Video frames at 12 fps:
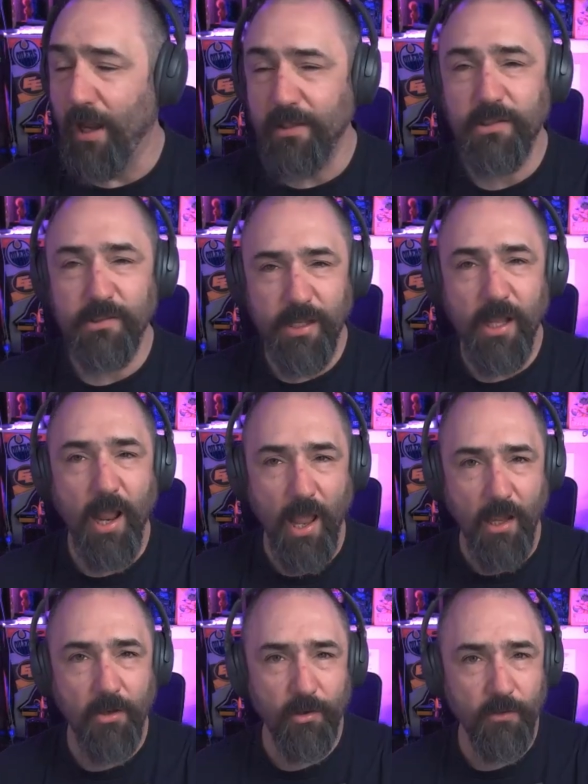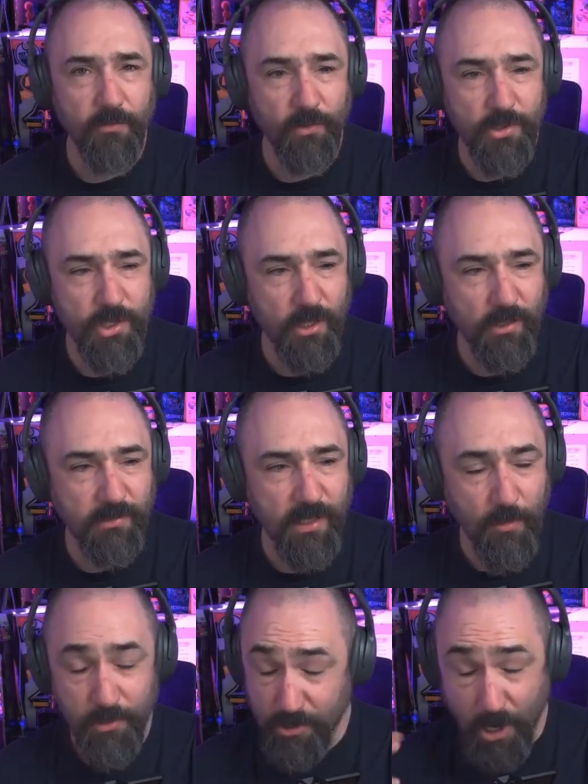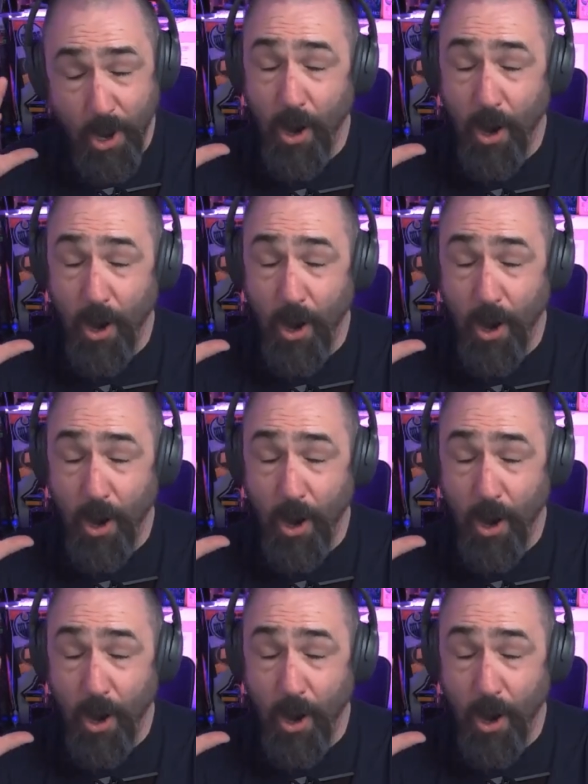just get a hankering for a chicken sandwich,